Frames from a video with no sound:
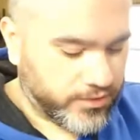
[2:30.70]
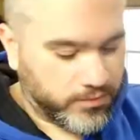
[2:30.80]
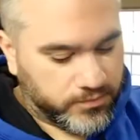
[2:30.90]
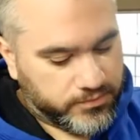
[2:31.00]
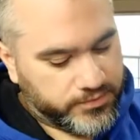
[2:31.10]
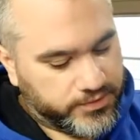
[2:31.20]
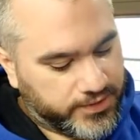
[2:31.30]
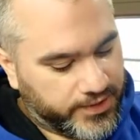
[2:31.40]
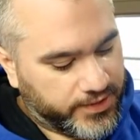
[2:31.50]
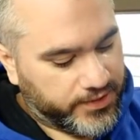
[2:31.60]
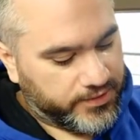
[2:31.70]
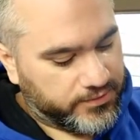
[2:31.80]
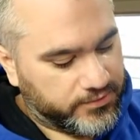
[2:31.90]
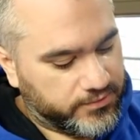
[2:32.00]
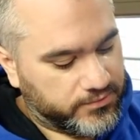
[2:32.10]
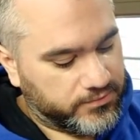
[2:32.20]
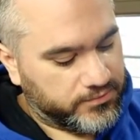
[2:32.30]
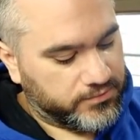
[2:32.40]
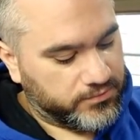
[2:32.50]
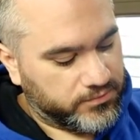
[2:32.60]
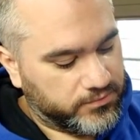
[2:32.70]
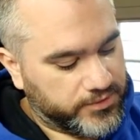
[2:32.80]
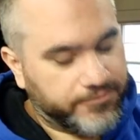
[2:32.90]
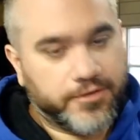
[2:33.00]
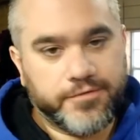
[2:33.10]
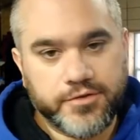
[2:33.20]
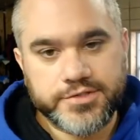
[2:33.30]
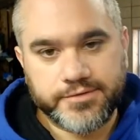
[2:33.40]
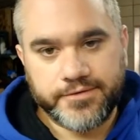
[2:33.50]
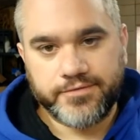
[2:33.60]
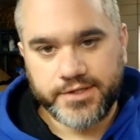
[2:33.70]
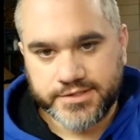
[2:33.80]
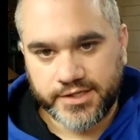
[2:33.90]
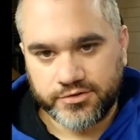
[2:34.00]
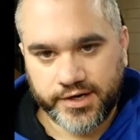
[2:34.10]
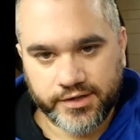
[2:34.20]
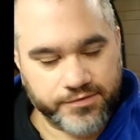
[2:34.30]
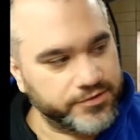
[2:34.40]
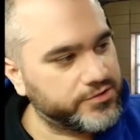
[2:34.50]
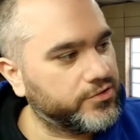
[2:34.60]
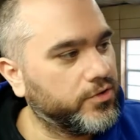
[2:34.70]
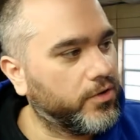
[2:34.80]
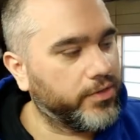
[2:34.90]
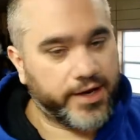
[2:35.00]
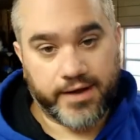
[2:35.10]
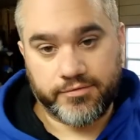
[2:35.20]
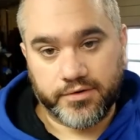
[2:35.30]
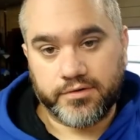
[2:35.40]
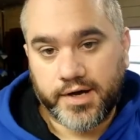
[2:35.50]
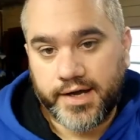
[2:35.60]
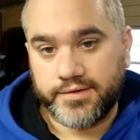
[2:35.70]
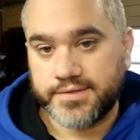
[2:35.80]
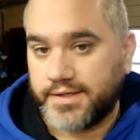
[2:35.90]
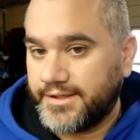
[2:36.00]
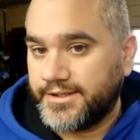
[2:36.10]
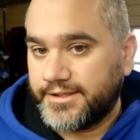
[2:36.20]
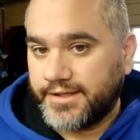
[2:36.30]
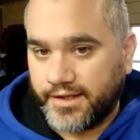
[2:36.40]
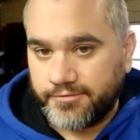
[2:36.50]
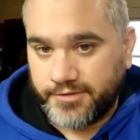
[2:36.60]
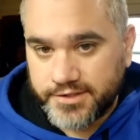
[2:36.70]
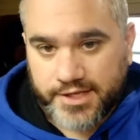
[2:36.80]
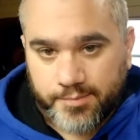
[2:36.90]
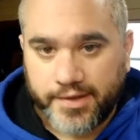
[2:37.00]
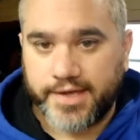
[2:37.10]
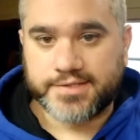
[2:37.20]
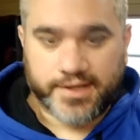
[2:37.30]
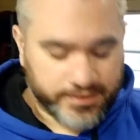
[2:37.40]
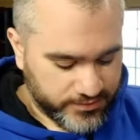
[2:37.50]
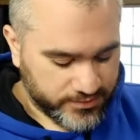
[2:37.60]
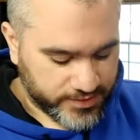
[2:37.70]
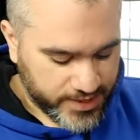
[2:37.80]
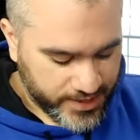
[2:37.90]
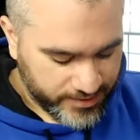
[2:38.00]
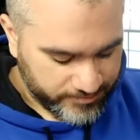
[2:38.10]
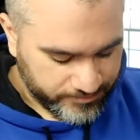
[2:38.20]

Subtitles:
know, if you've used the 15-cent transfers, you know that after it dries, it feels like plastic. I